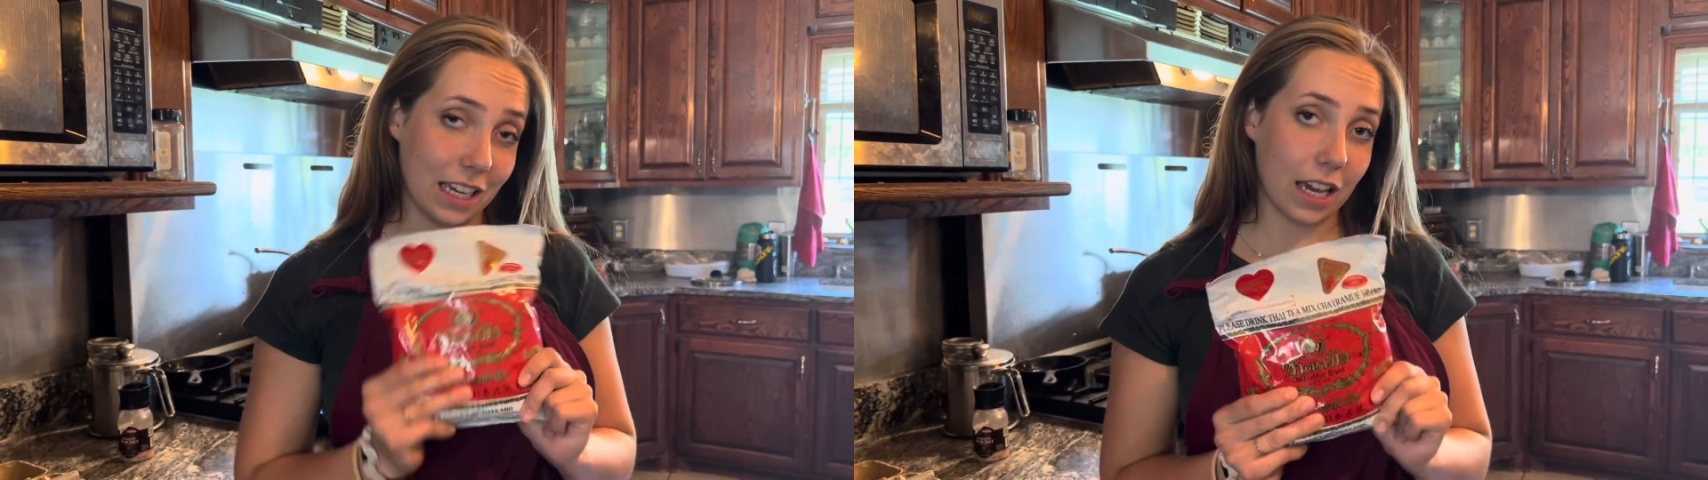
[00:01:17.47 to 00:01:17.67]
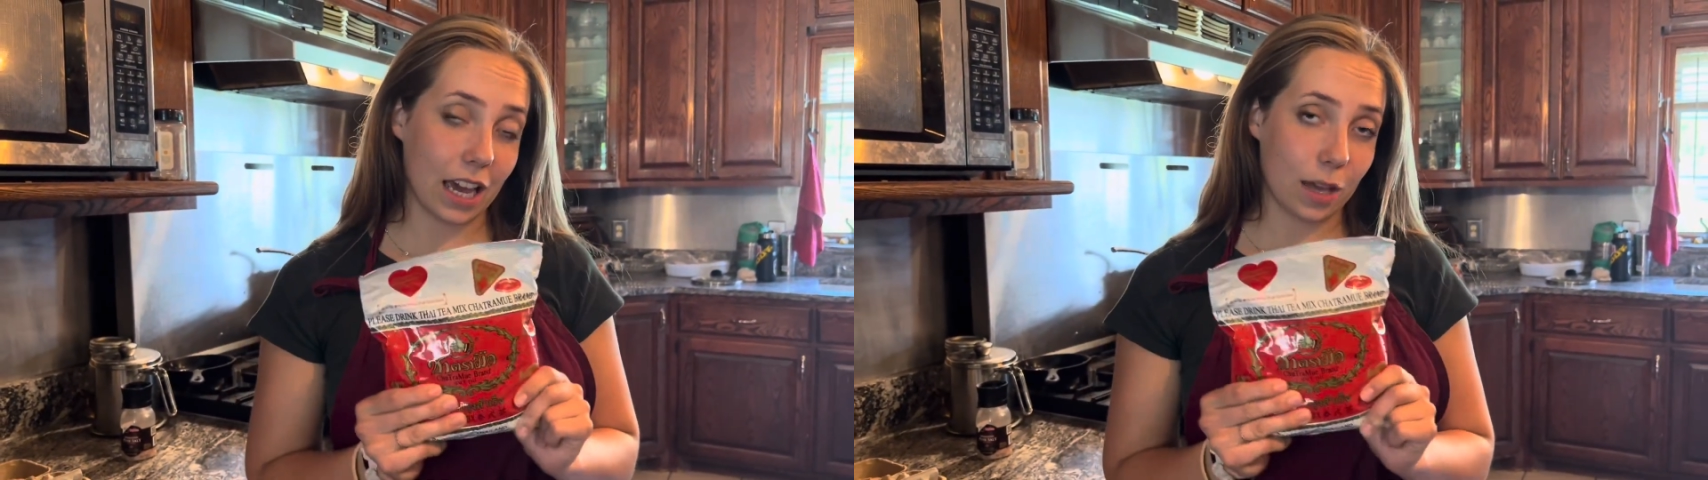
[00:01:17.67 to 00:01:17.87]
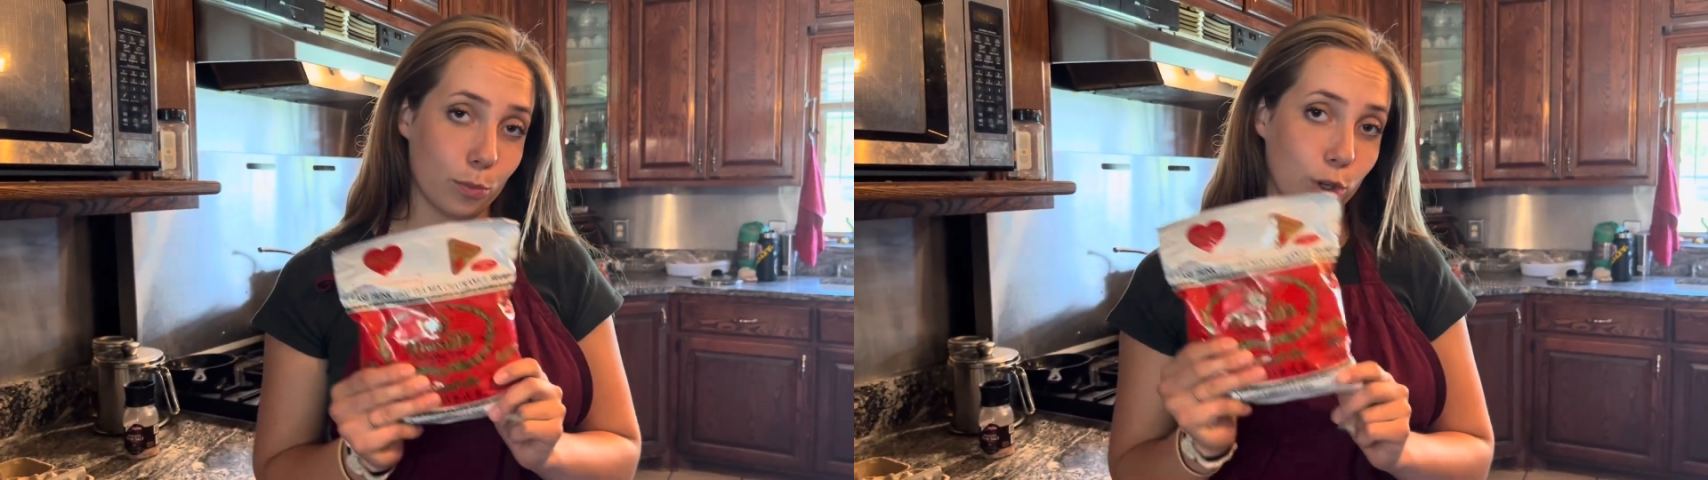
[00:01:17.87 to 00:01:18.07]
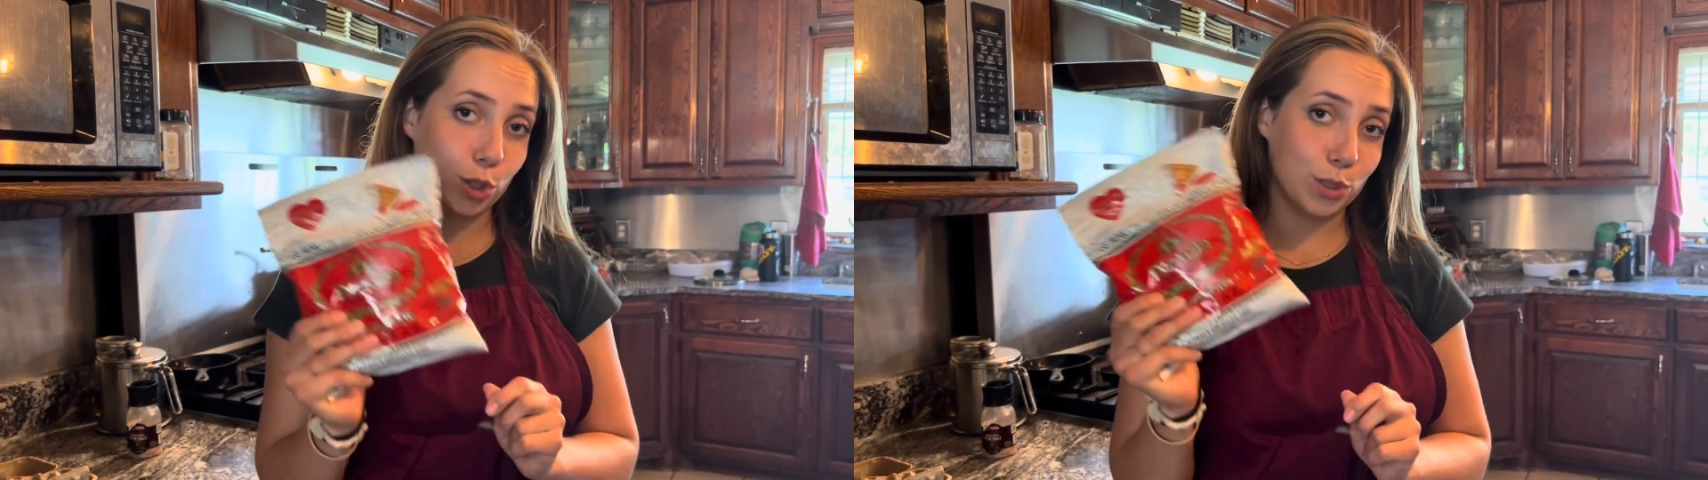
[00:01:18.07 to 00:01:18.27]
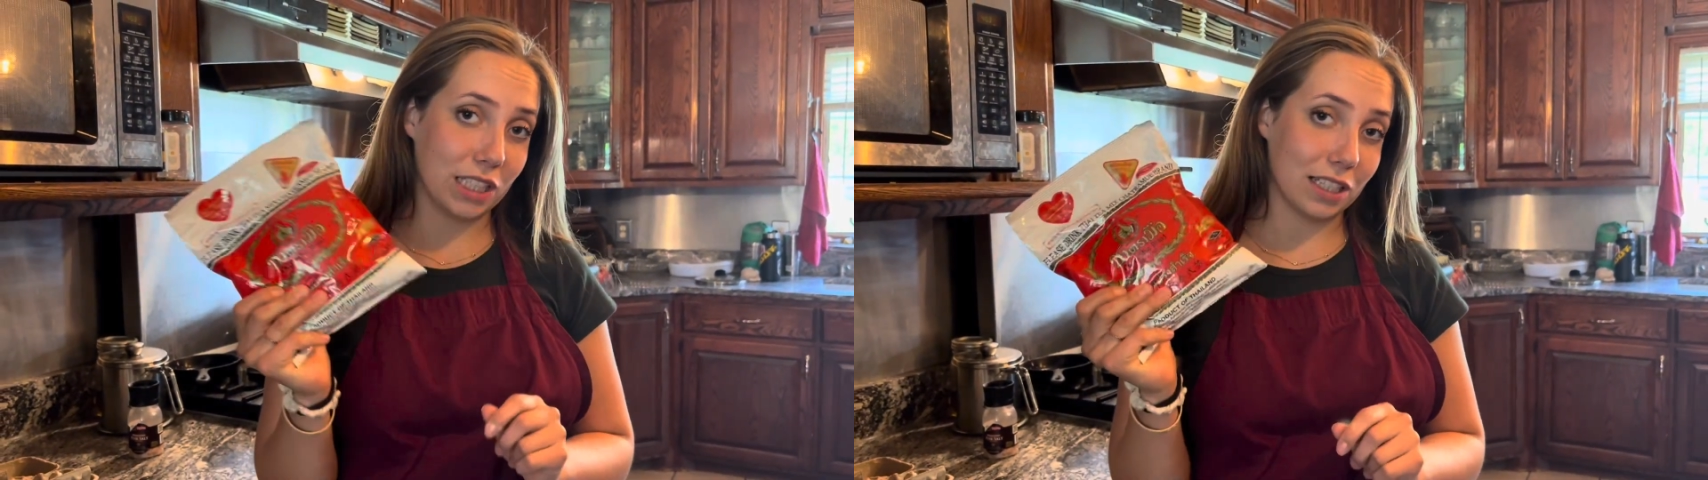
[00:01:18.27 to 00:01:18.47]
and we're
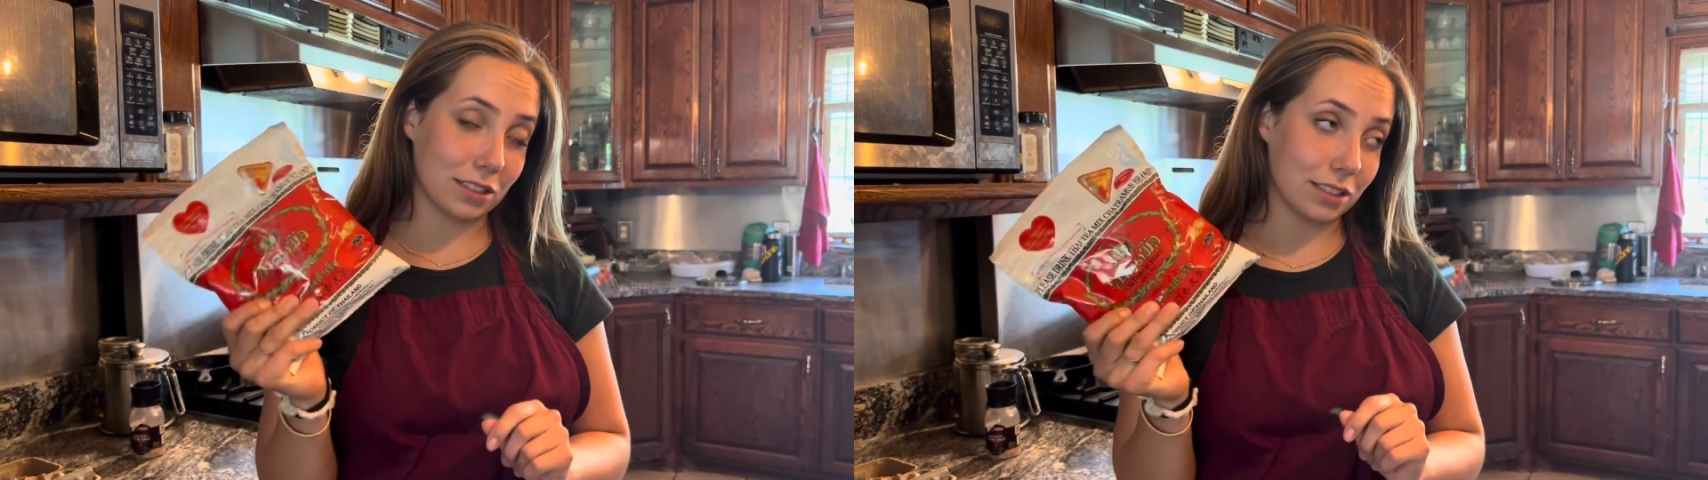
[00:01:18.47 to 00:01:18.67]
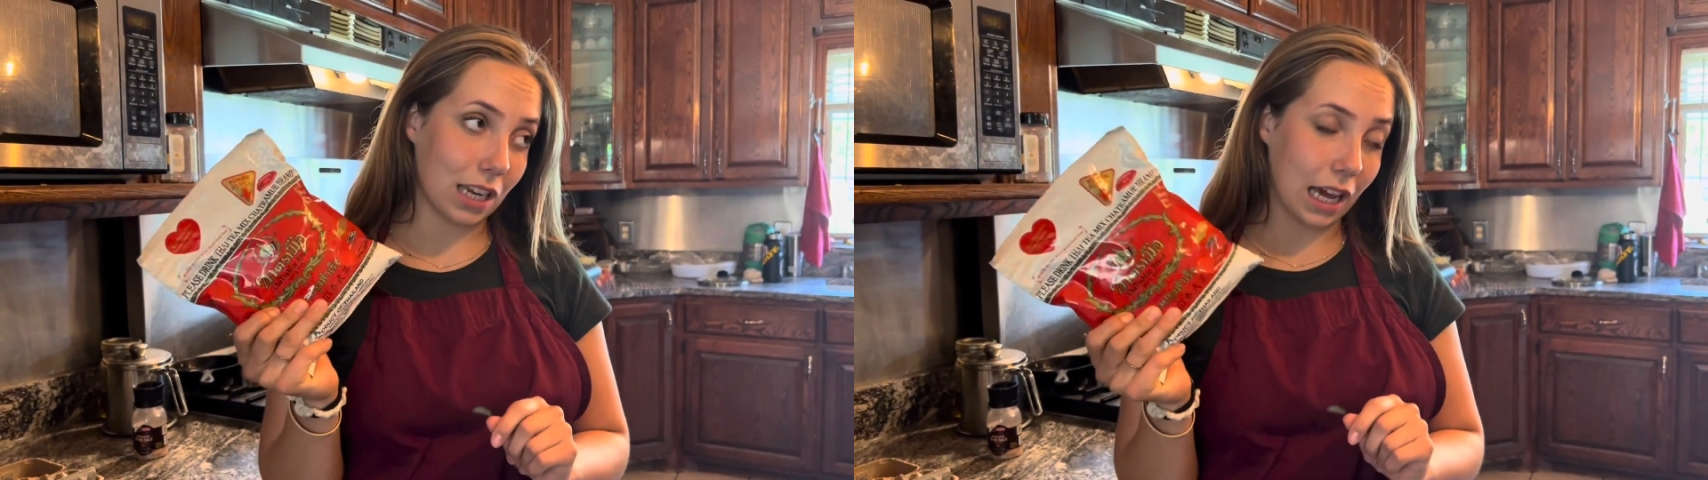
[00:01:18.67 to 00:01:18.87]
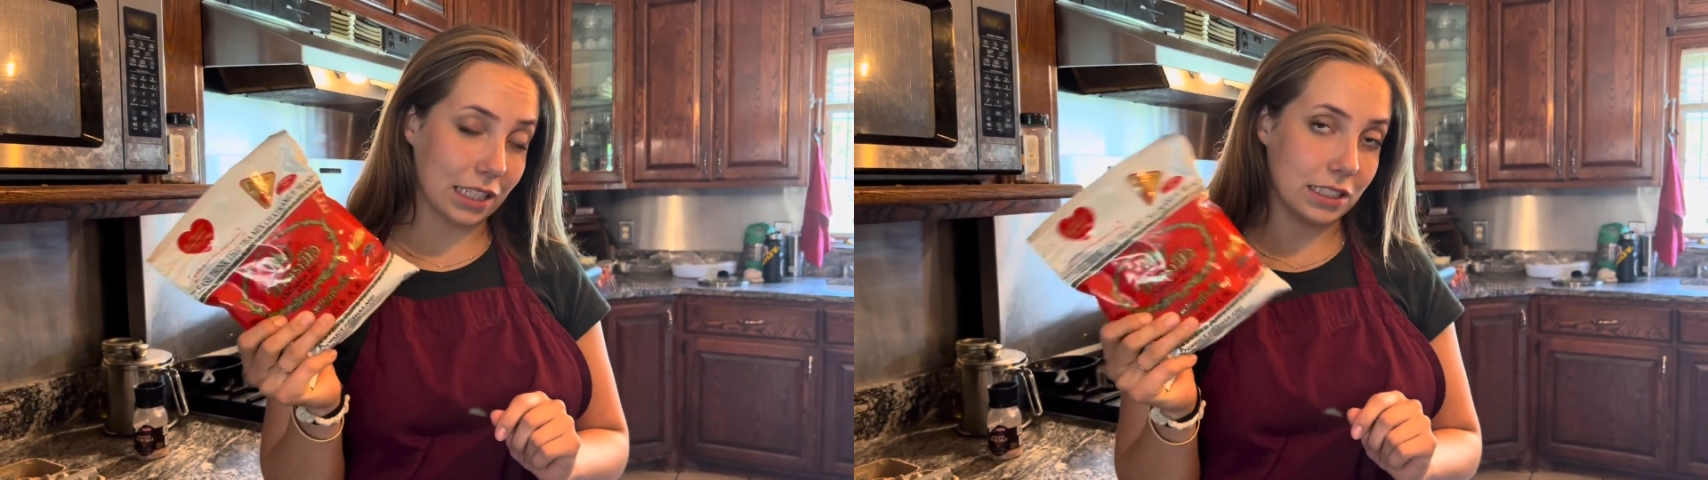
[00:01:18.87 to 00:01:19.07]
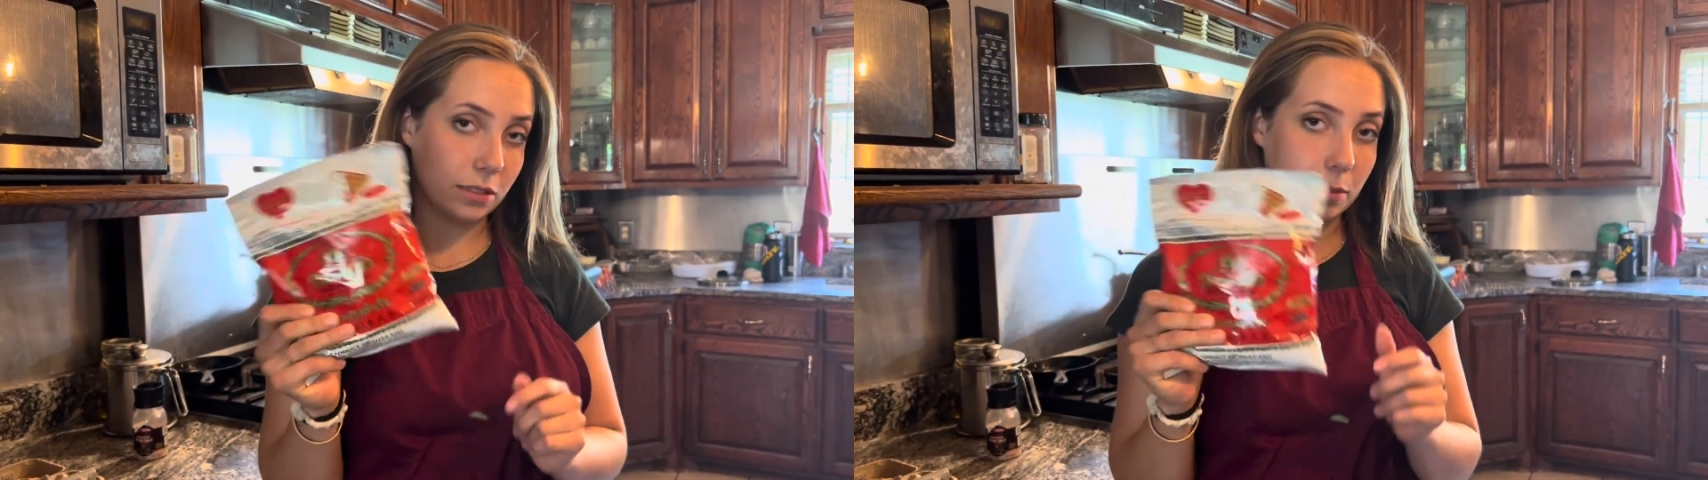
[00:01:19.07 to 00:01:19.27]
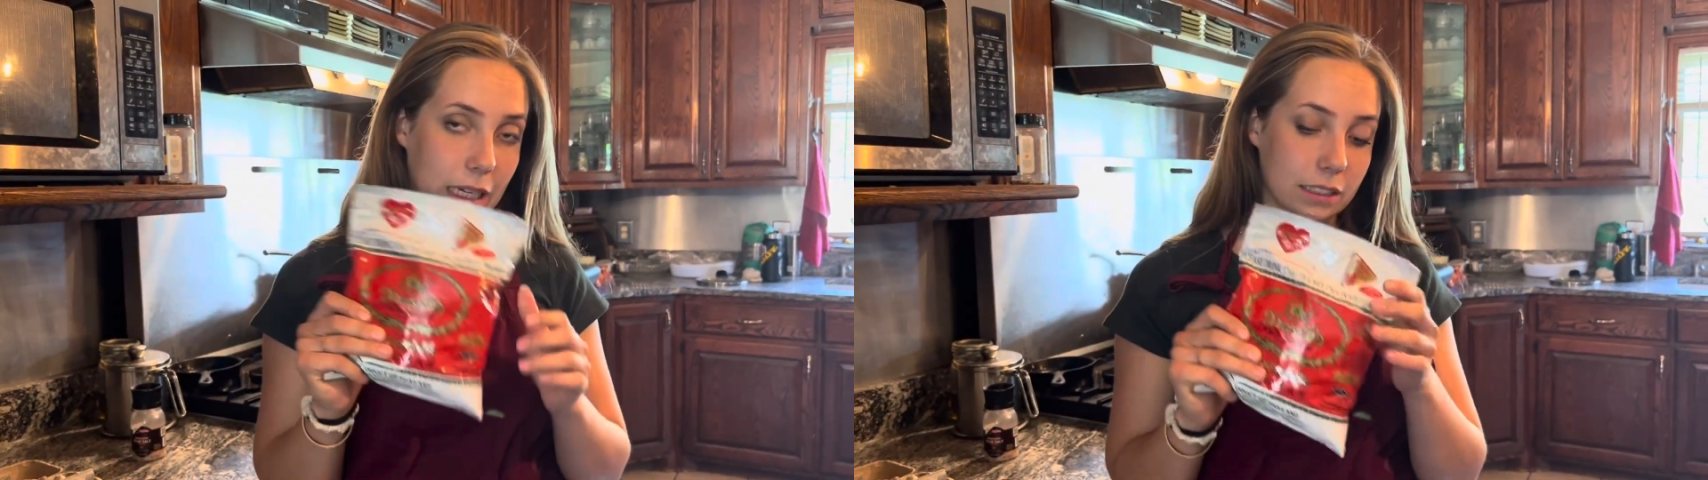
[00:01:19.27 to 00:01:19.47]
using this Thai tea
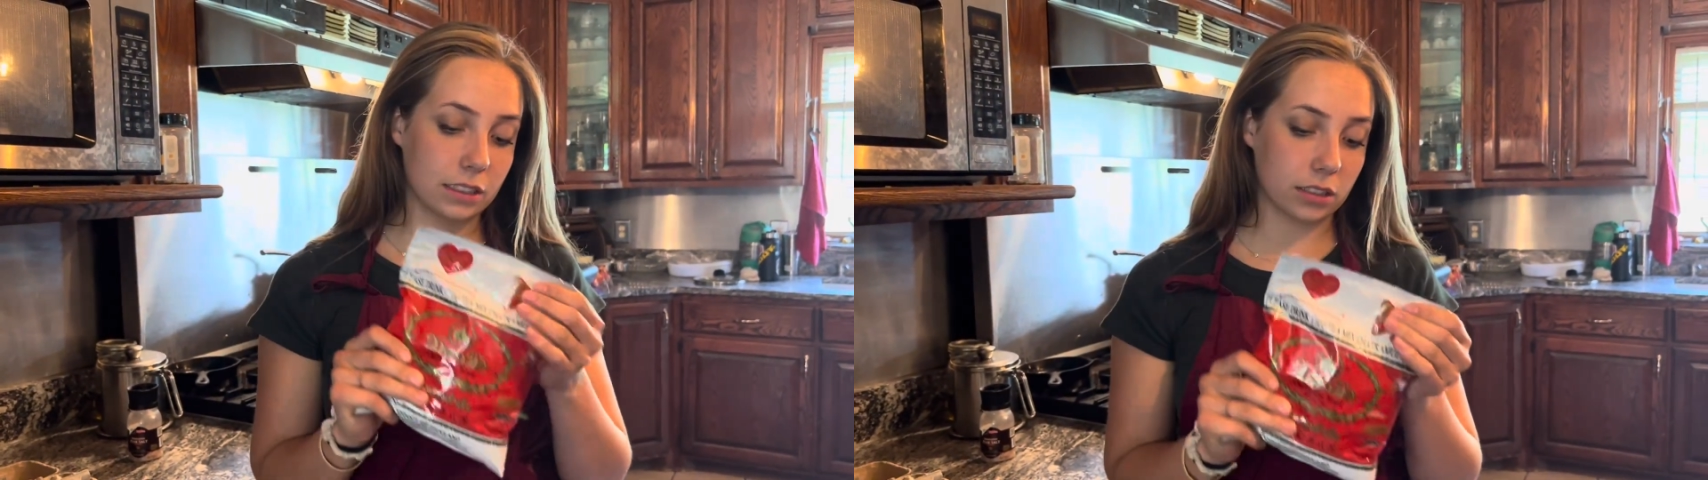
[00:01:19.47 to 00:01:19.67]
mix.